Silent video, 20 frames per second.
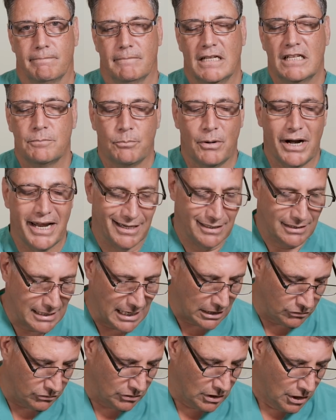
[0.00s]
Let's break it
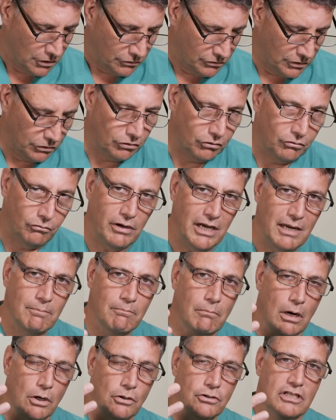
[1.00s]
down. The three
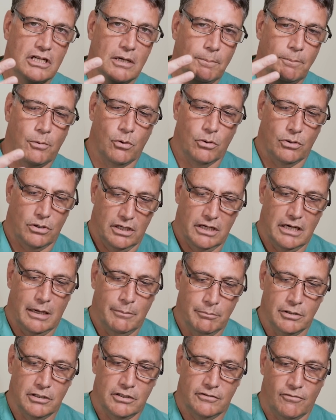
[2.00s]
most important
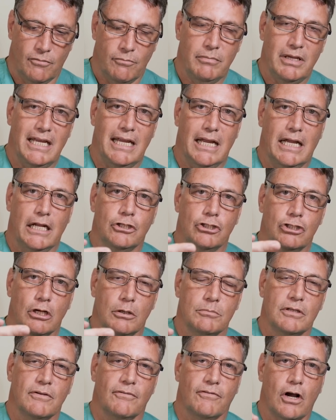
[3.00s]
numbers for me in
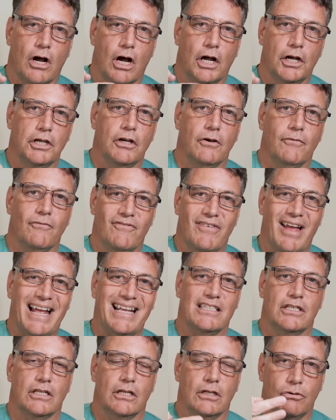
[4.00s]
terms of
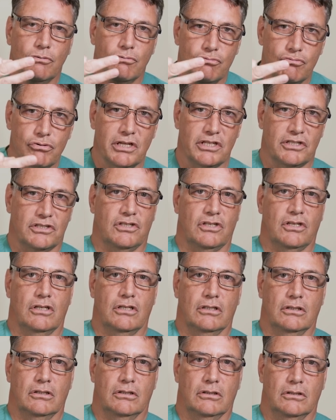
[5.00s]
cardiovascular risk,
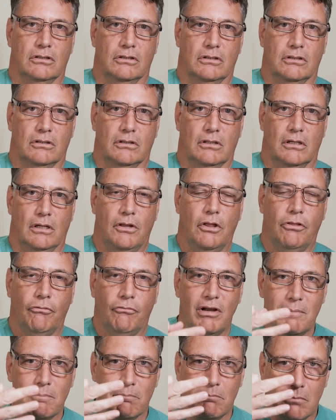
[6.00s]
the
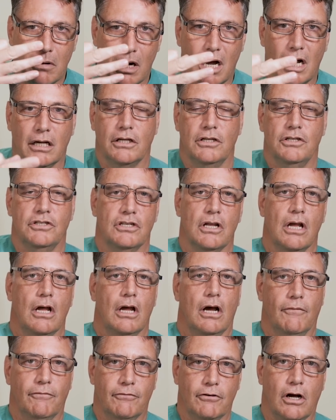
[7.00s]
three markers
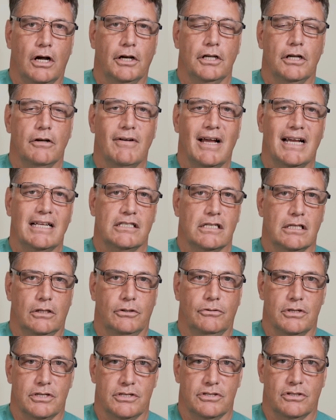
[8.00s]
of
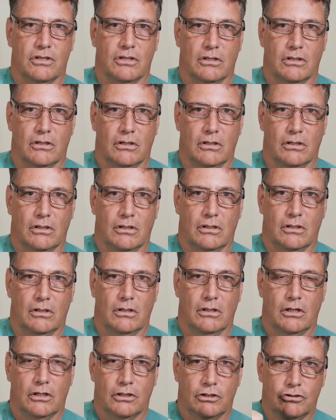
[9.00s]
cardiovascular risk
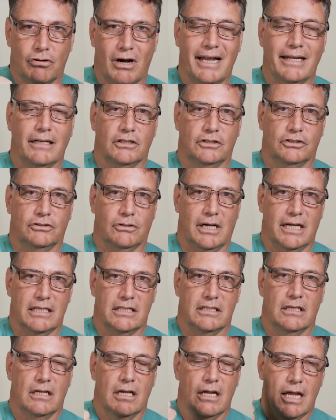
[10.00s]

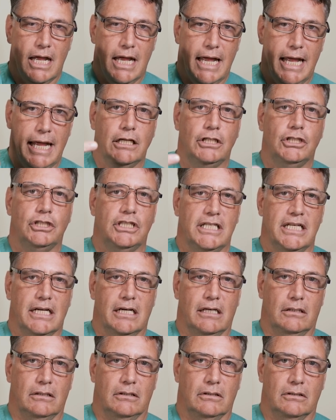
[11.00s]
triglycerides,
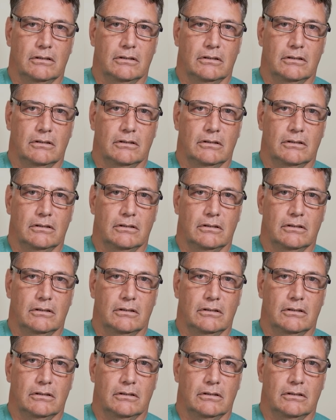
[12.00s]
HDL,